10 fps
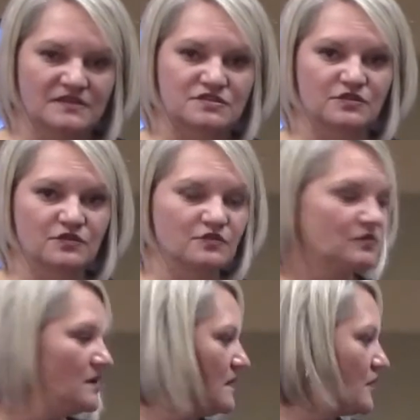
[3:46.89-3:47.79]

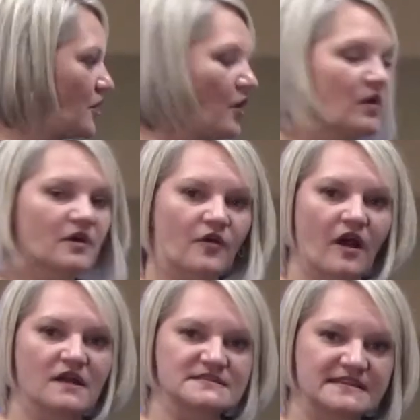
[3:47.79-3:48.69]
to go
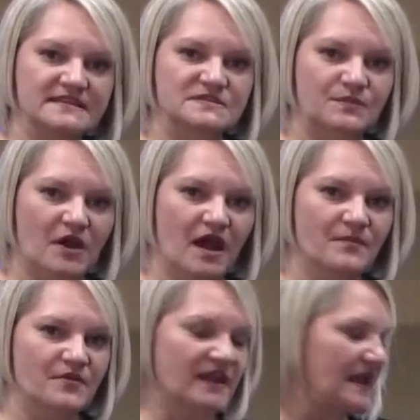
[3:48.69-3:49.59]
across his
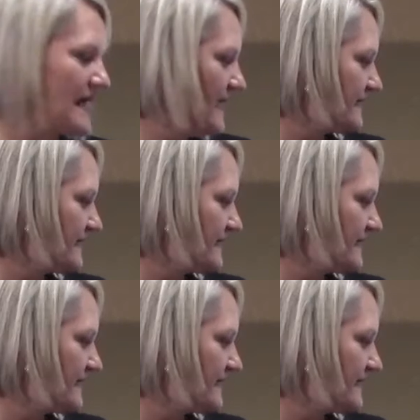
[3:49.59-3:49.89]
property.